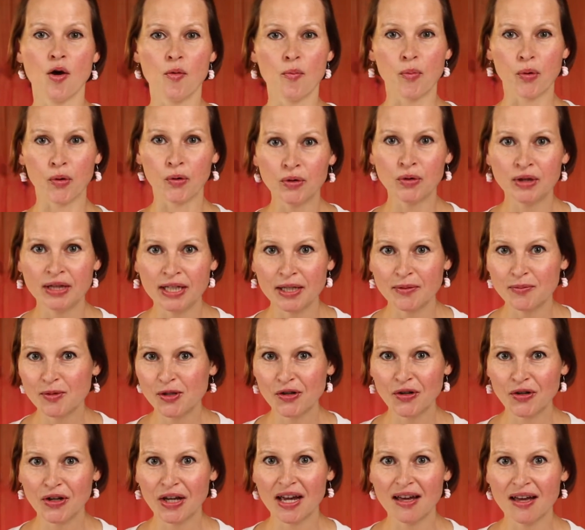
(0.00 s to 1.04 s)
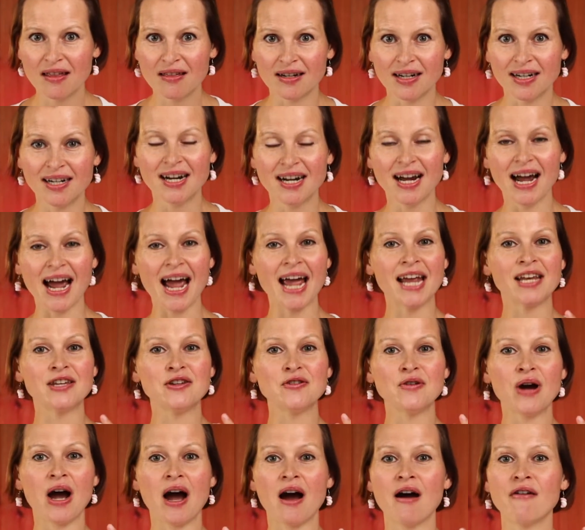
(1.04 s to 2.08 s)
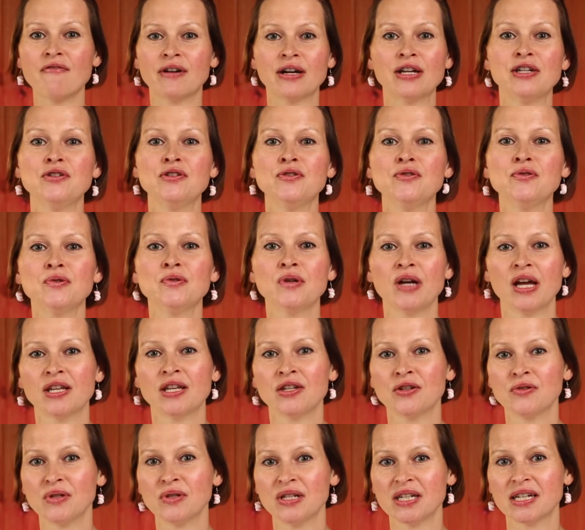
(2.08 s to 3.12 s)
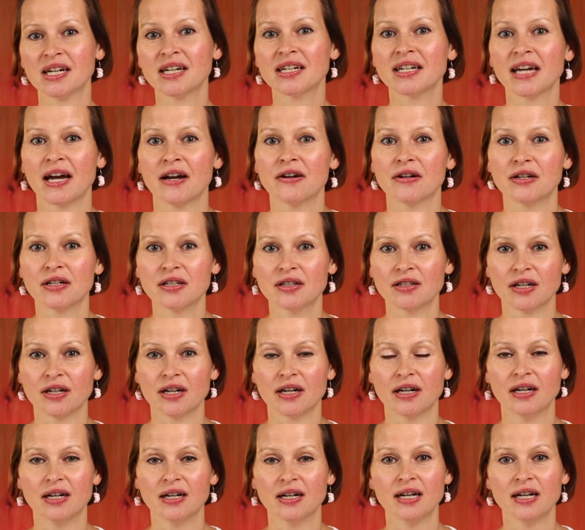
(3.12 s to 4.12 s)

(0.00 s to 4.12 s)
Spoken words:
Put them together and you have a new and unique character.